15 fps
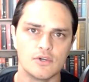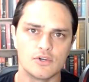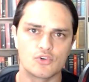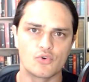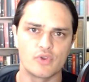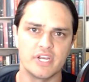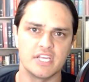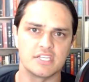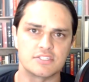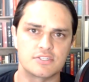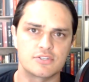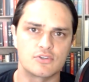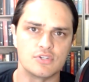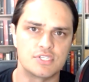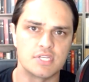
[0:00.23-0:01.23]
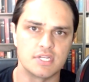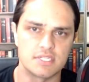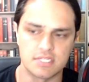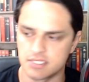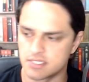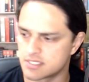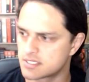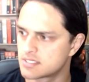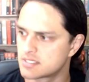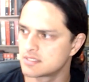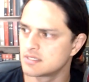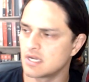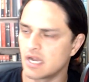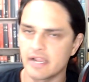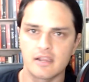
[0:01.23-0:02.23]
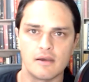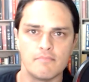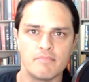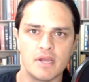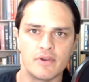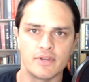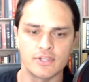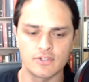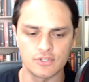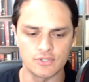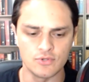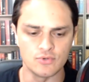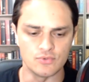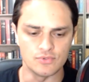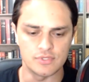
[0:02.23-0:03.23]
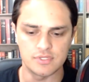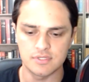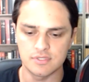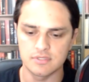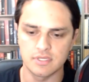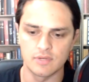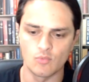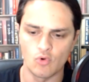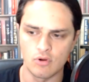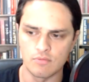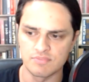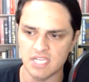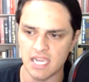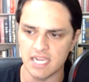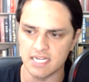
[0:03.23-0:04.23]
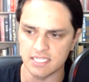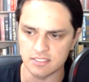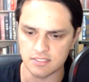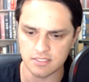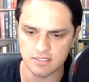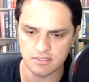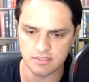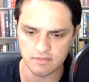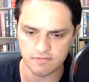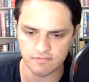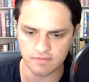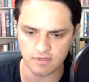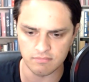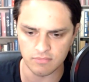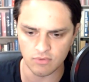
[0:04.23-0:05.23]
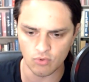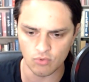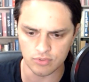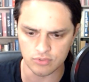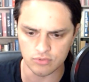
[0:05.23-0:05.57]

Greetings, good citizens. I come bearing good news and warm tidings from Lord